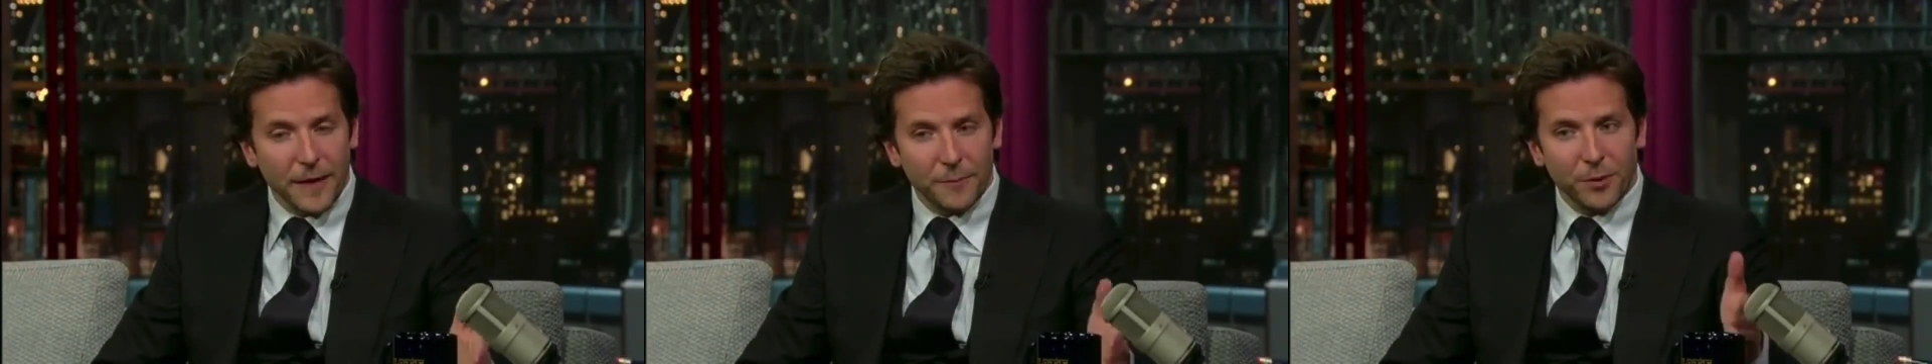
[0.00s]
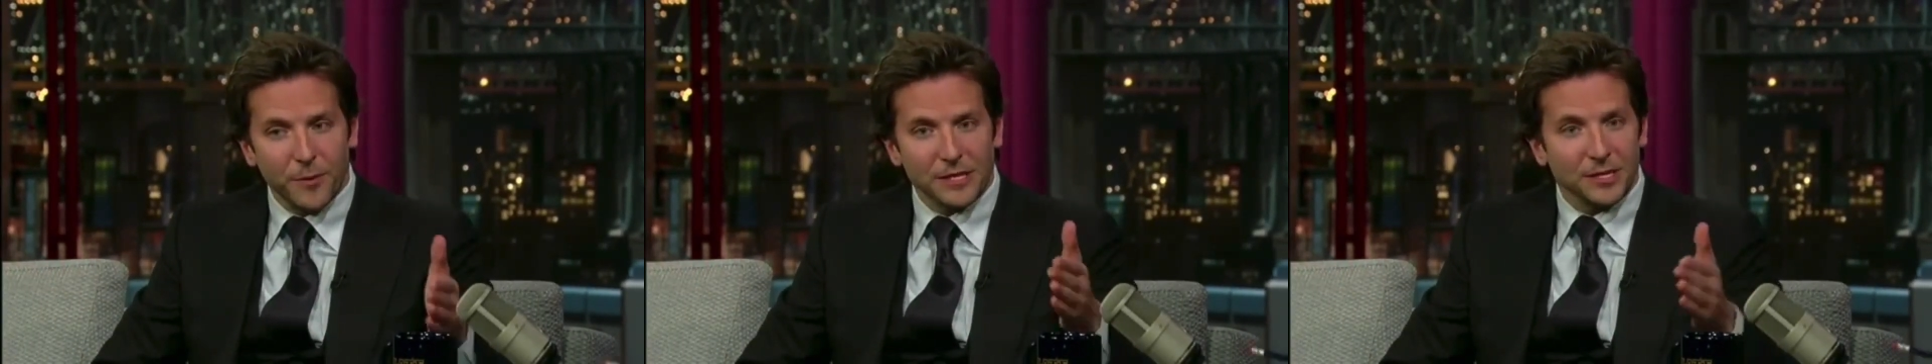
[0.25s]
I
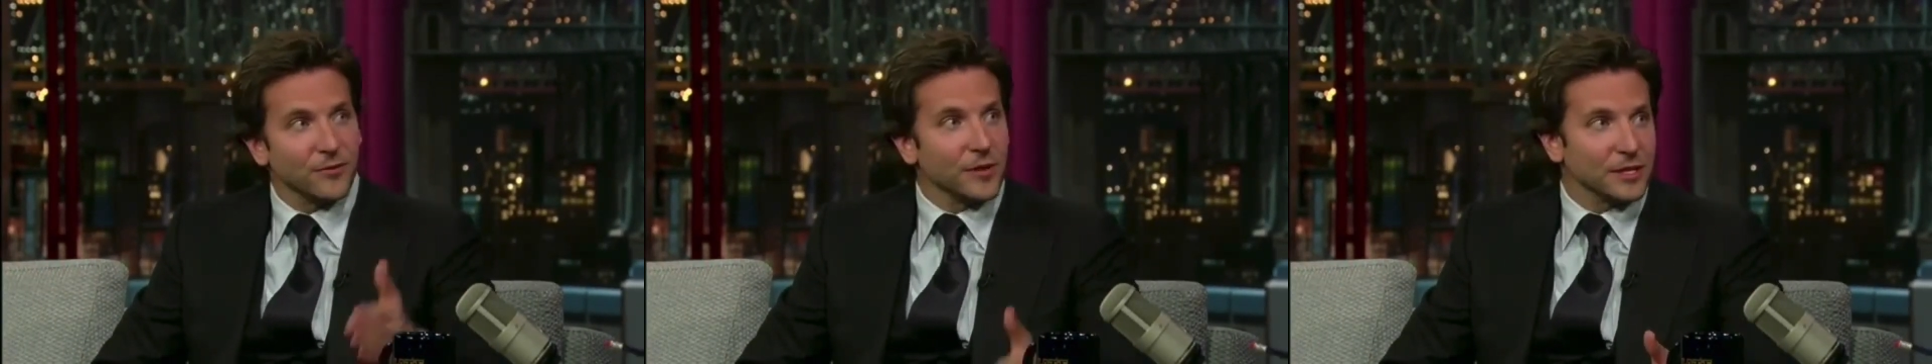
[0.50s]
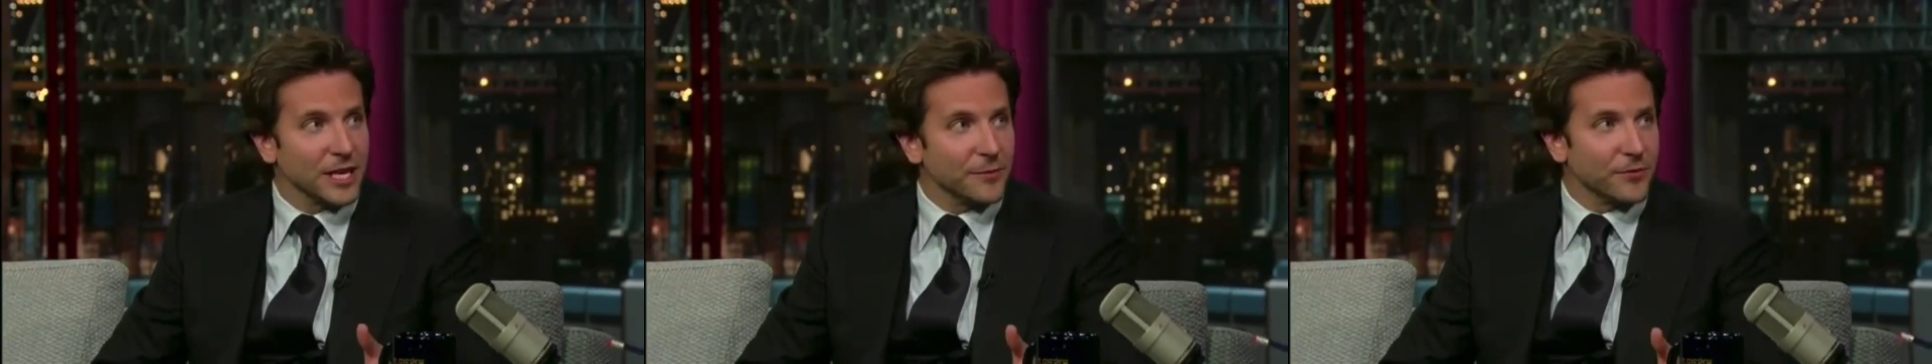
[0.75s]
put myself
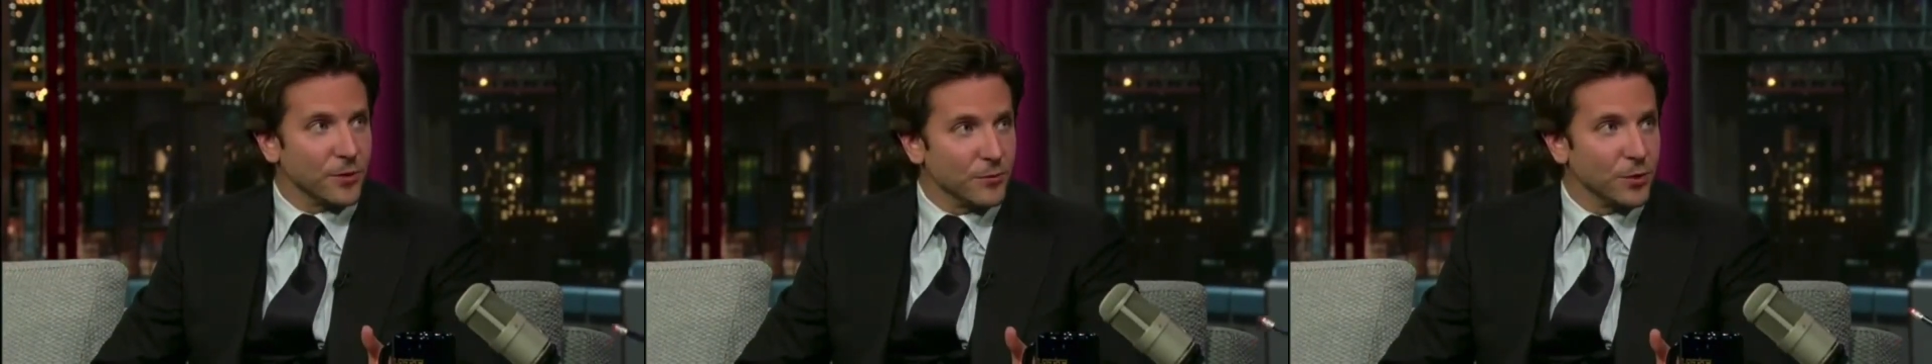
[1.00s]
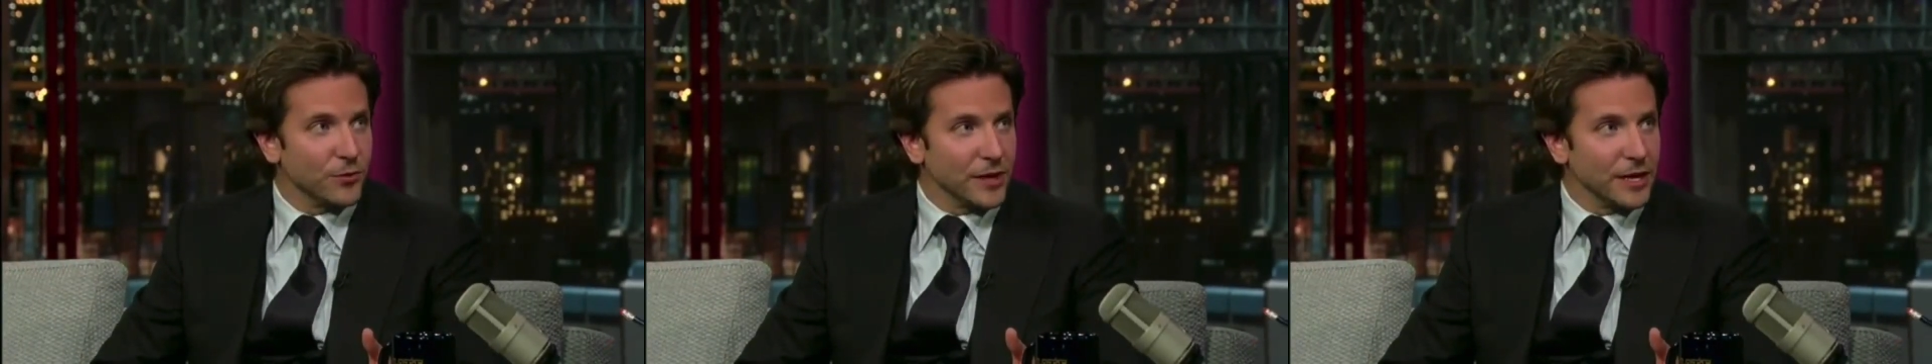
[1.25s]
on tape for a
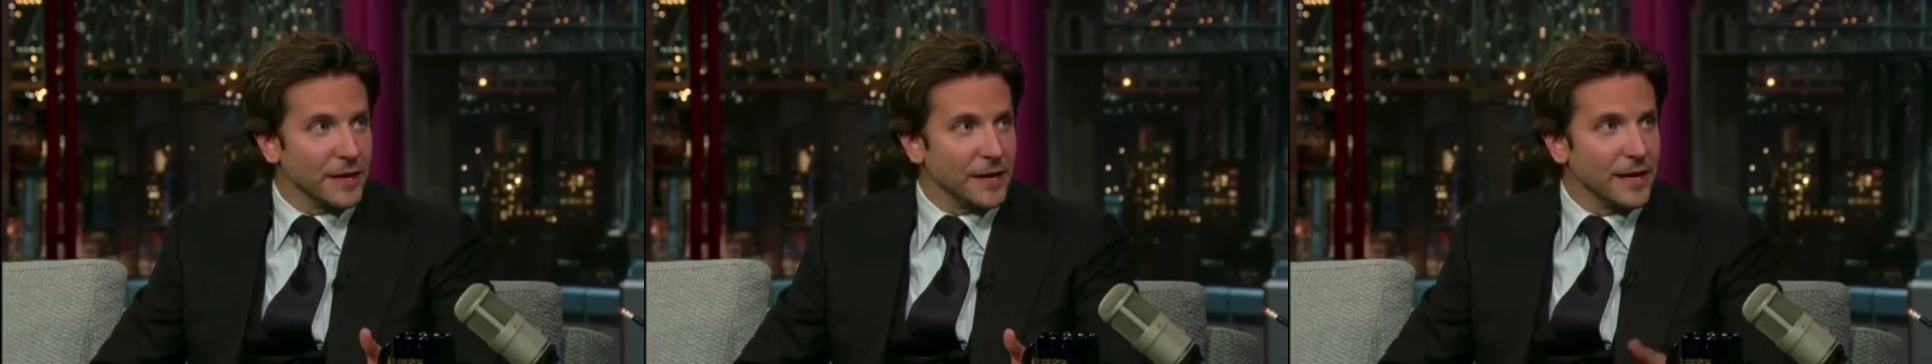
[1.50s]
movie